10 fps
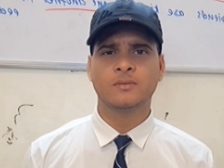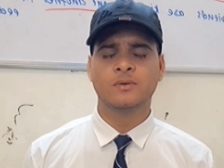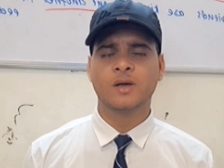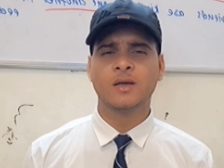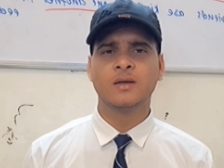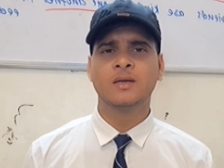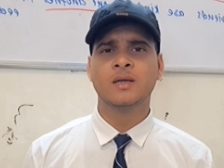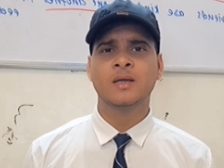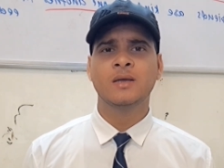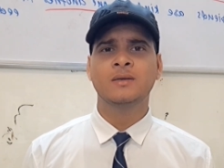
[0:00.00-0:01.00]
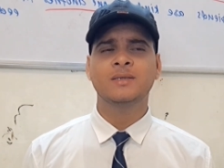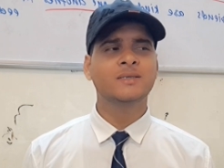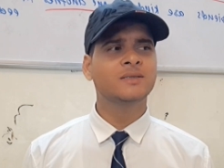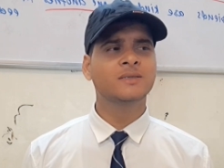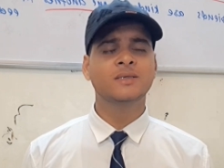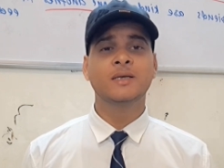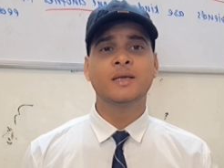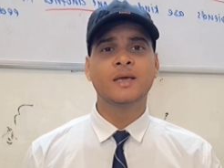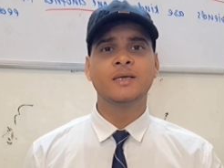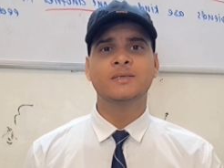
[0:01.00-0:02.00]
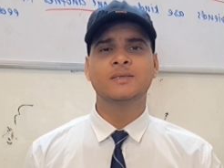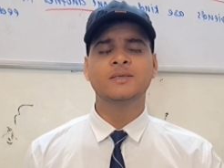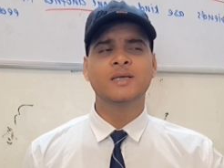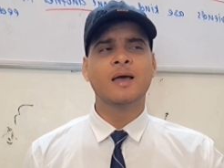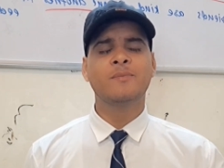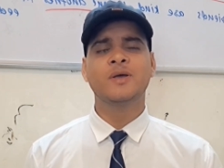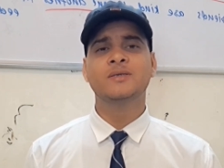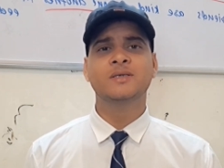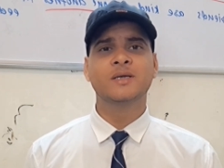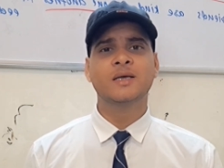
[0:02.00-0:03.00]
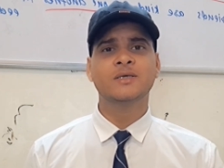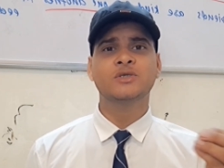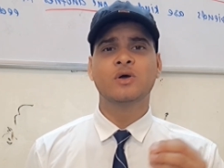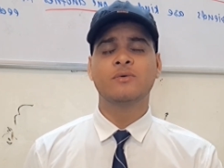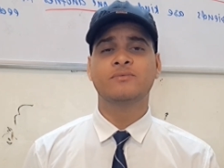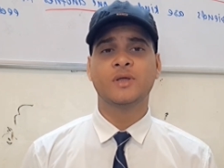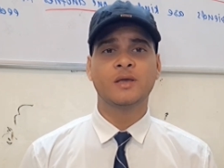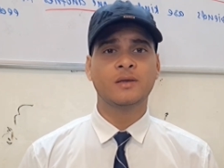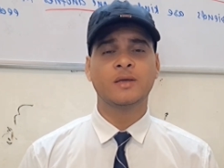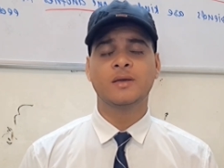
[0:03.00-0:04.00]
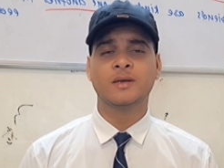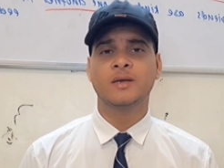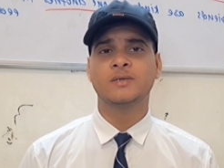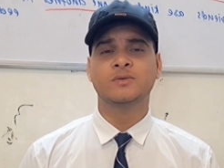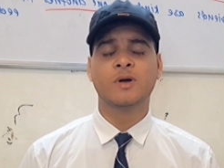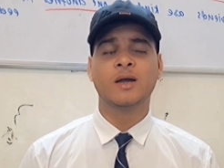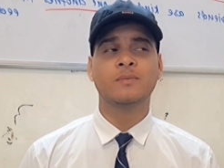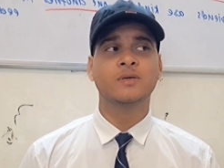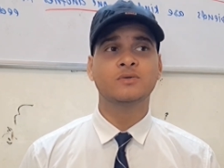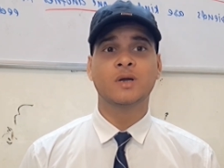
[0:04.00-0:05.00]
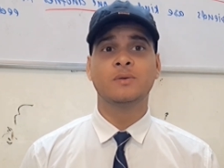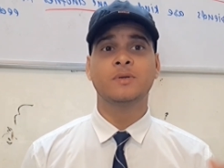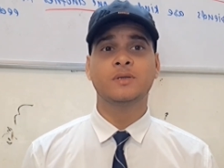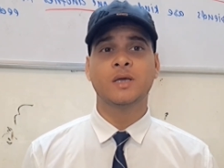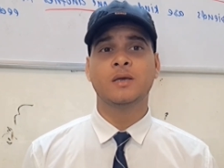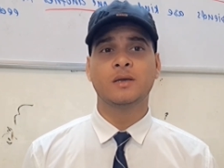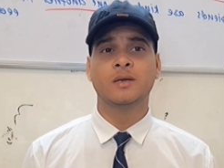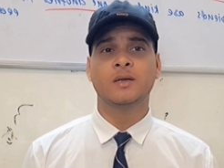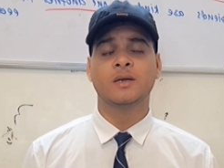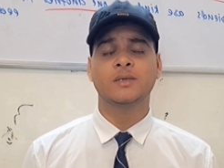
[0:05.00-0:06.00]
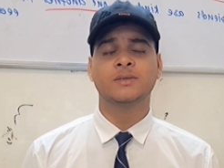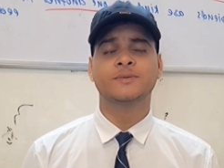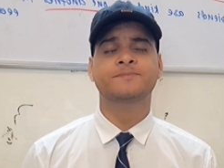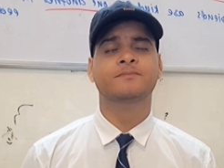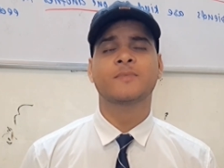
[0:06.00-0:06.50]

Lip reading: Okay, this happens in case of thinking in English. What happens when we think in English?